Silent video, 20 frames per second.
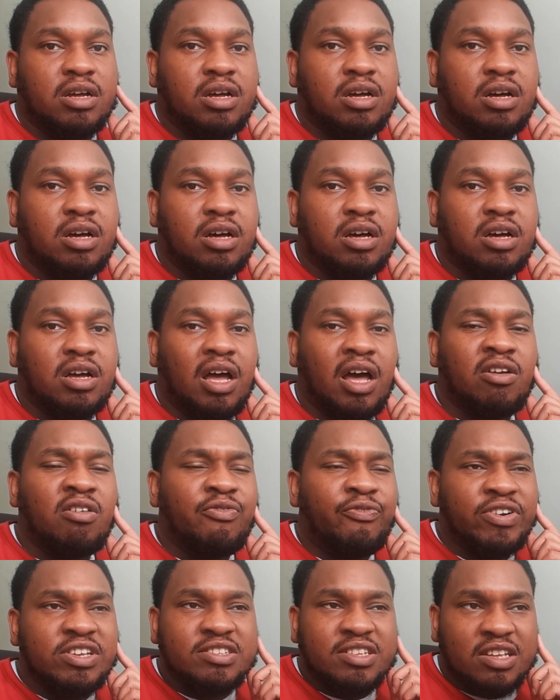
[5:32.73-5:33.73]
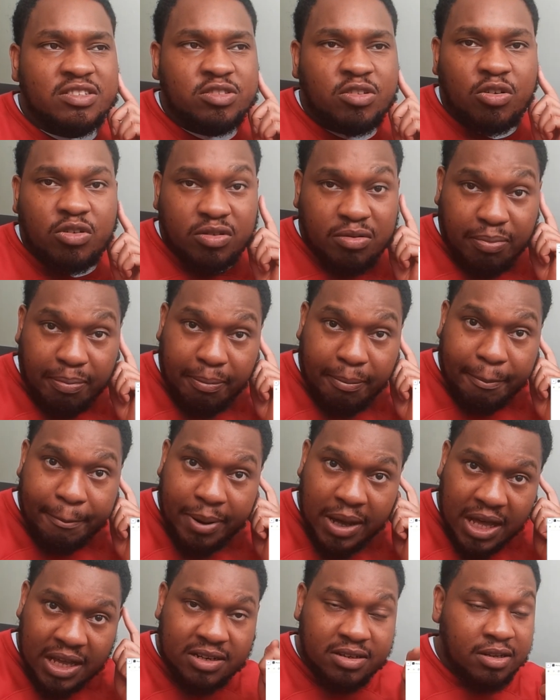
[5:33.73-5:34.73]
I don't think Sesko is
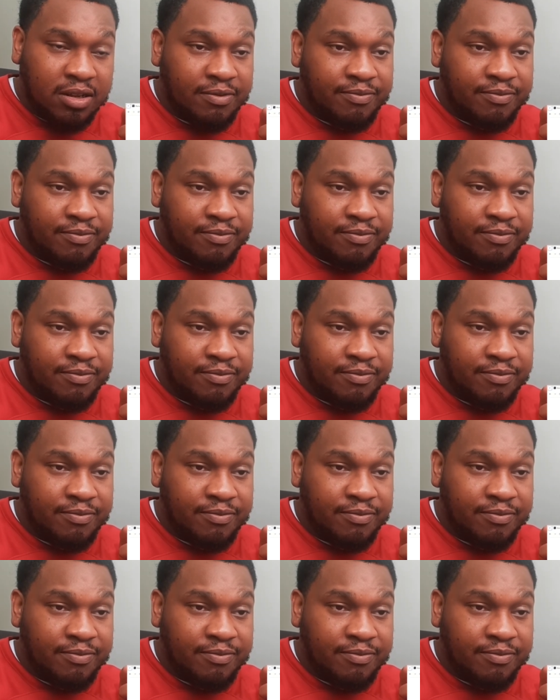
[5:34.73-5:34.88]
bad,